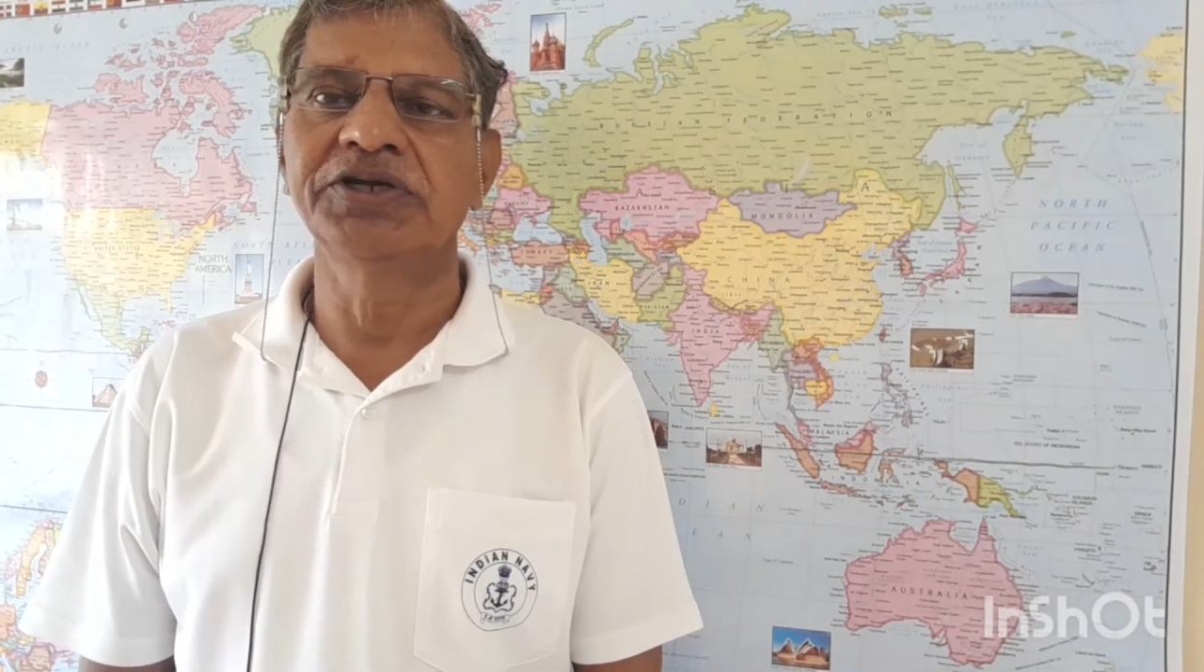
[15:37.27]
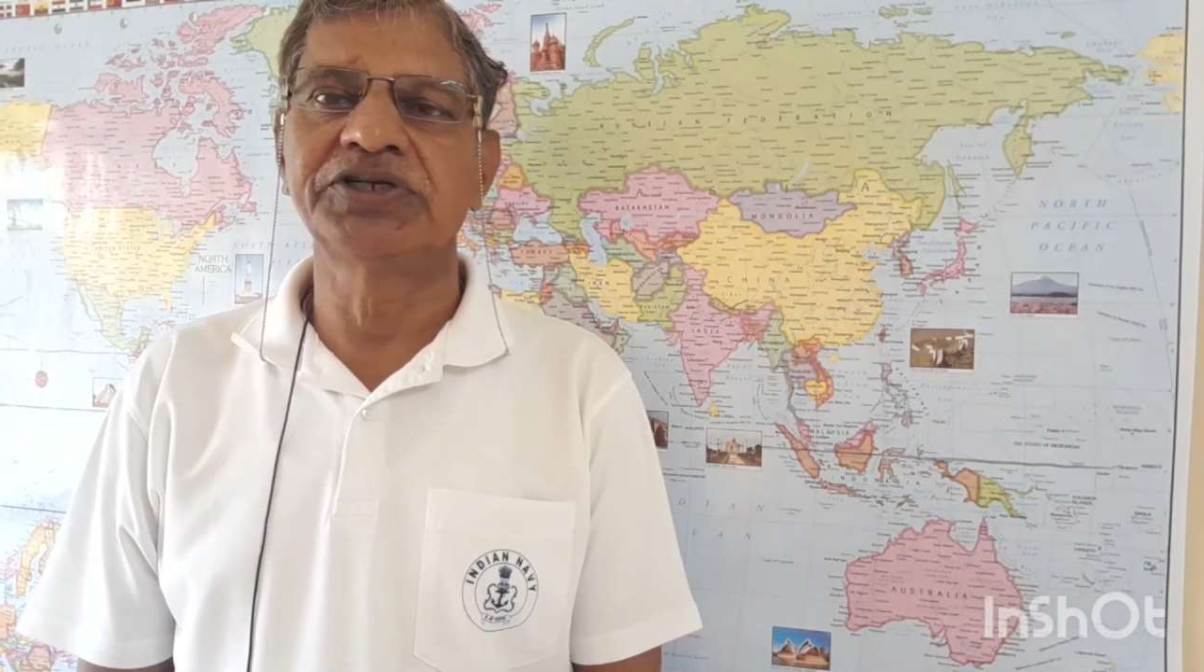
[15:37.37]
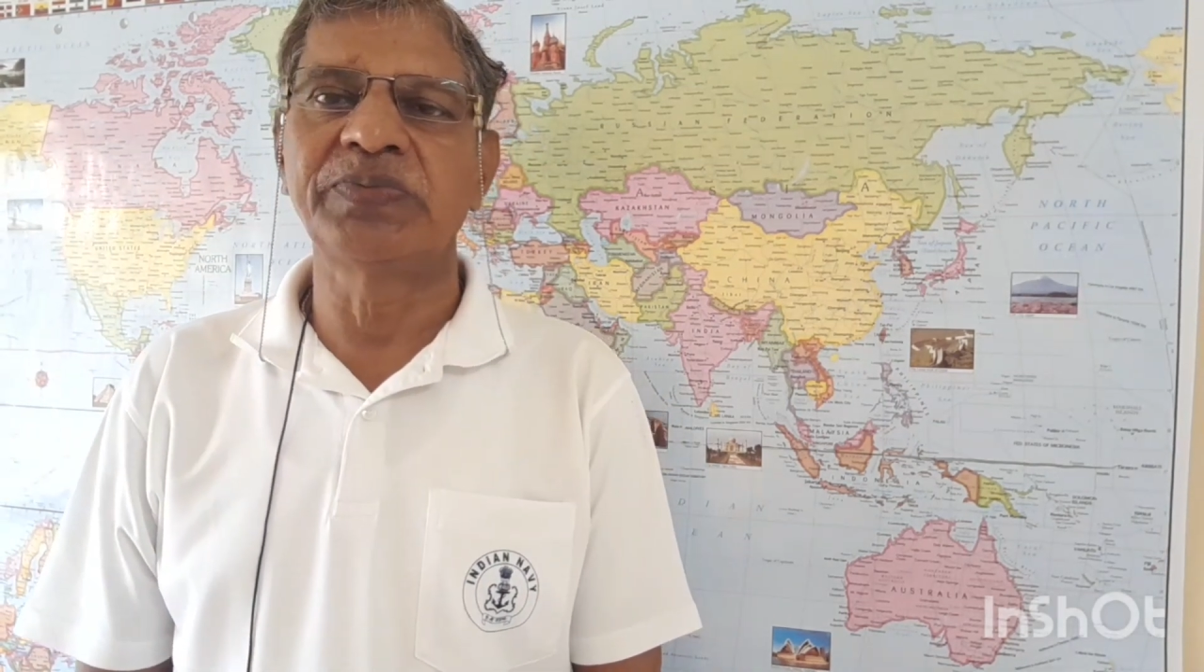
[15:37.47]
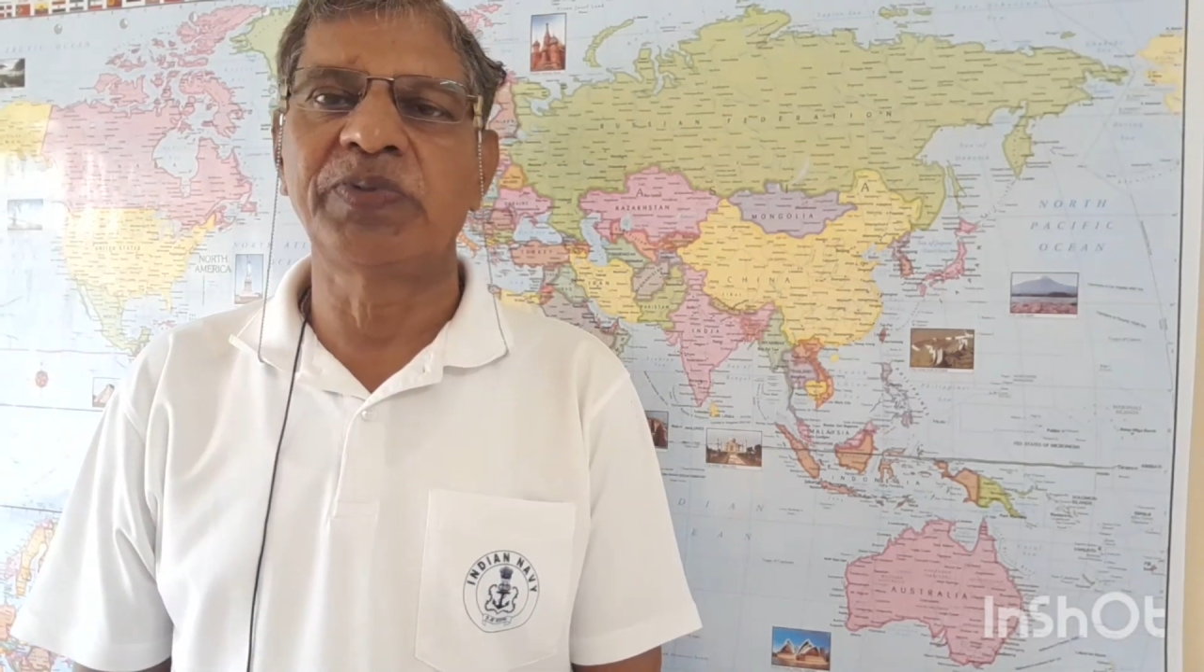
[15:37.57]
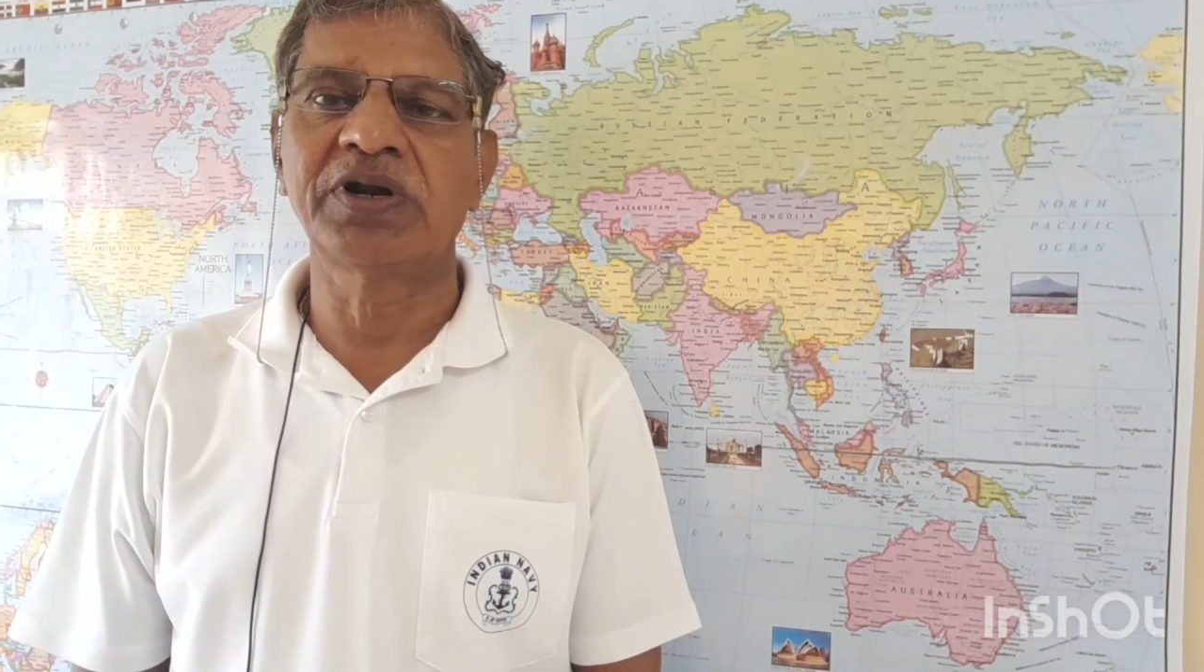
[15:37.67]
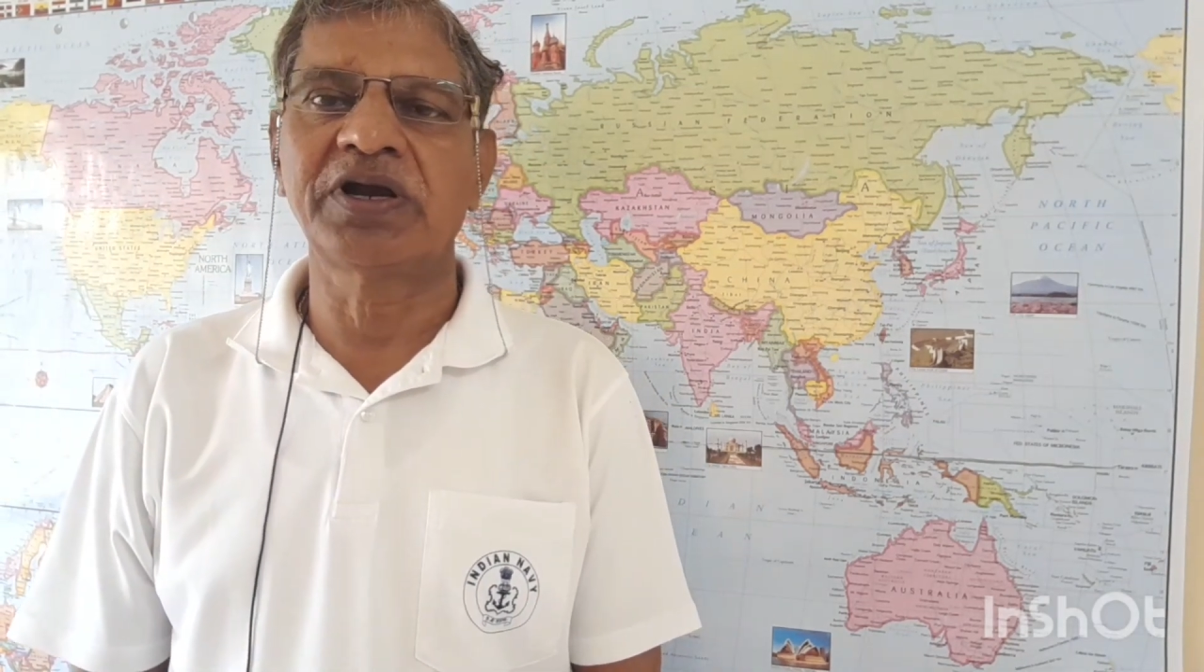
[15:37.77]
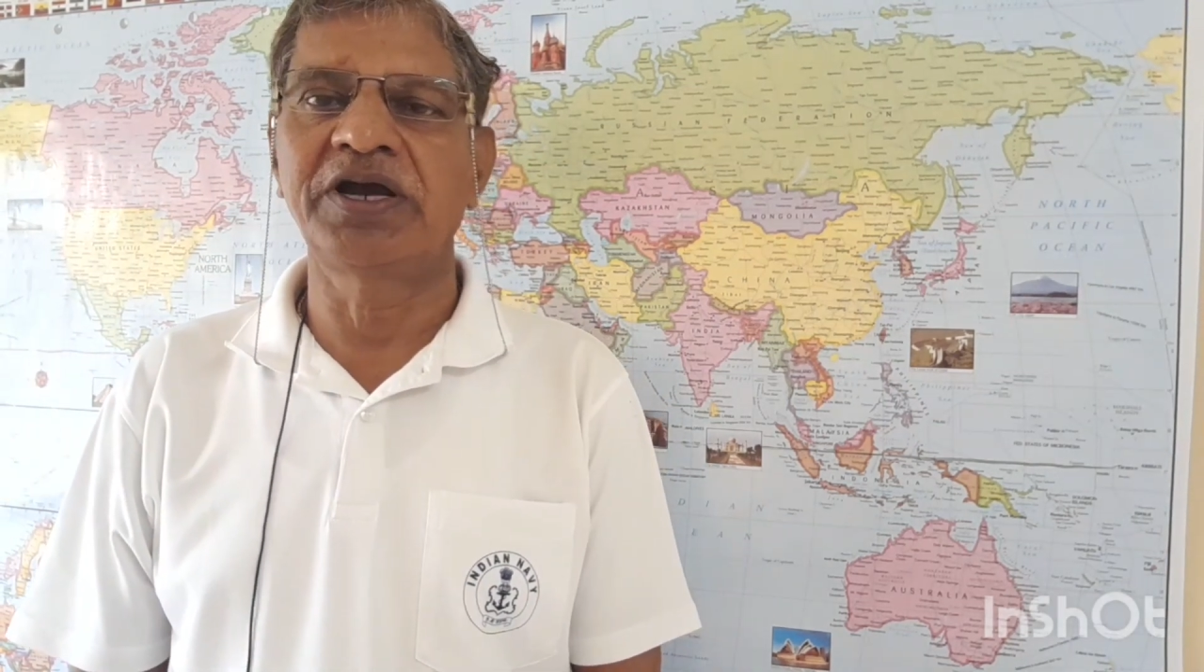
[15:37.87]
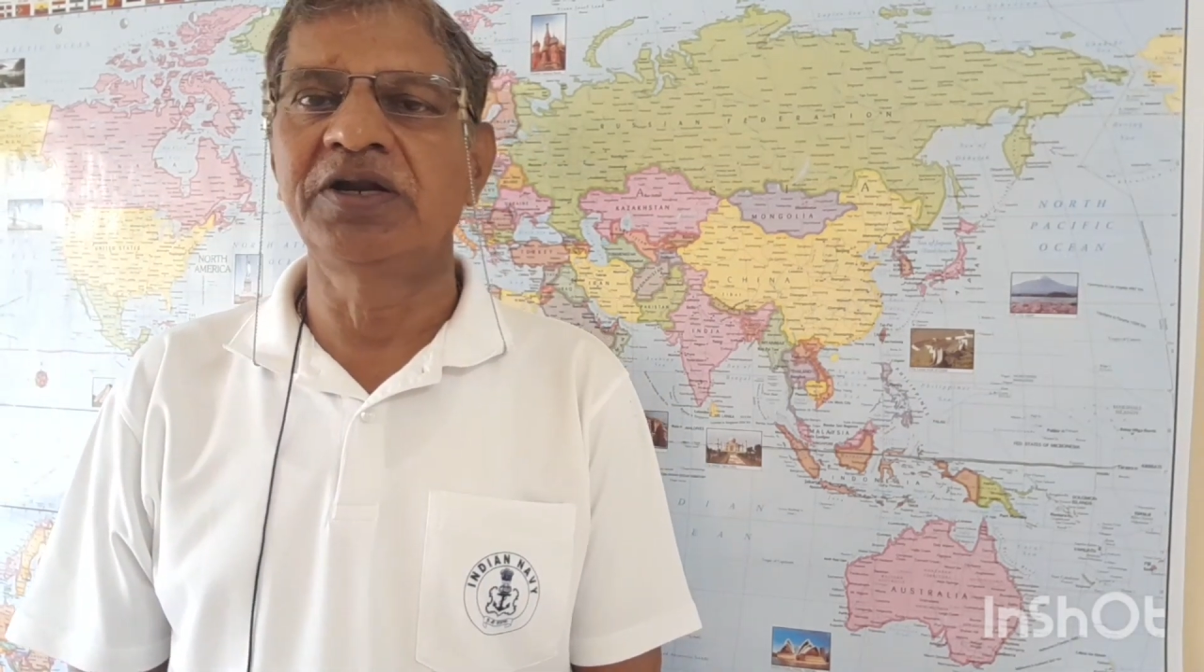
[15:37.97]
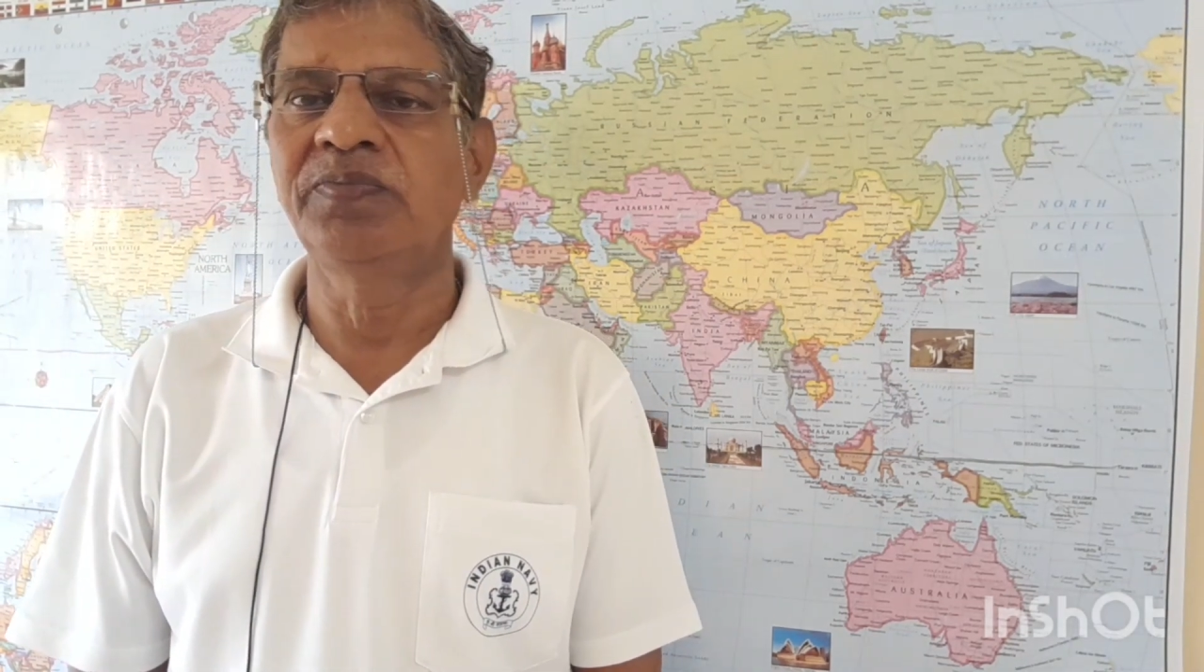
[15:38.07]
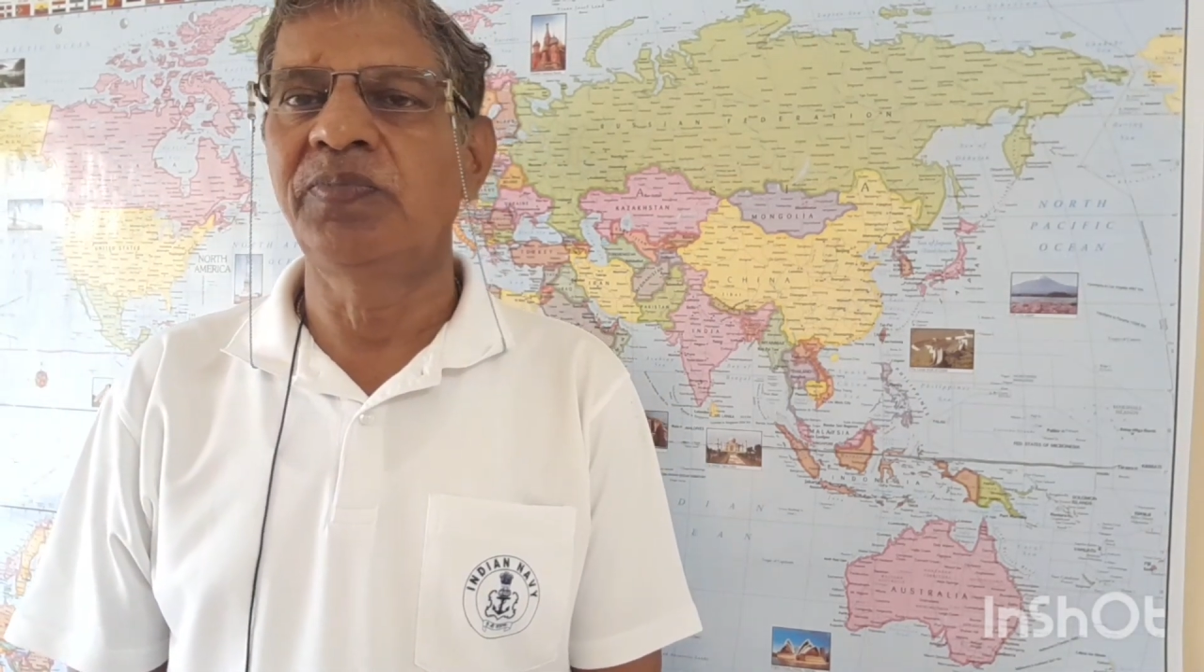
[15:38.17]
shipper can